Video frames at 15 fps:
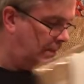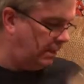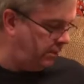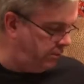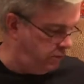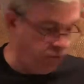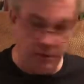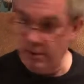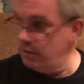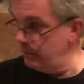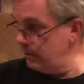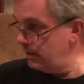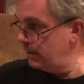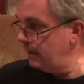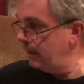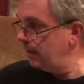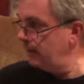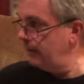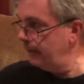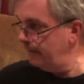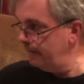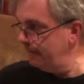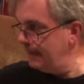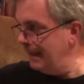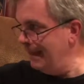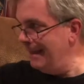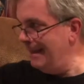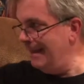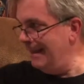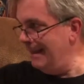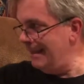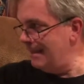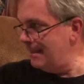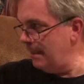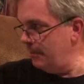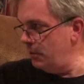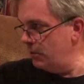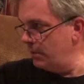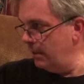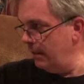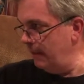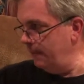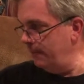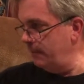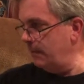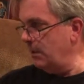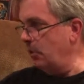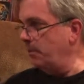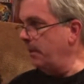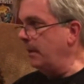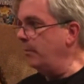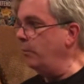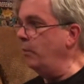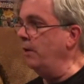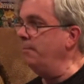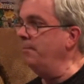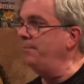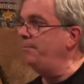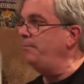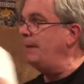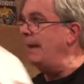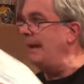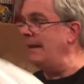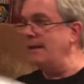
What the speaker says: Go straight to recycling. This, I'm just going to open up one bag.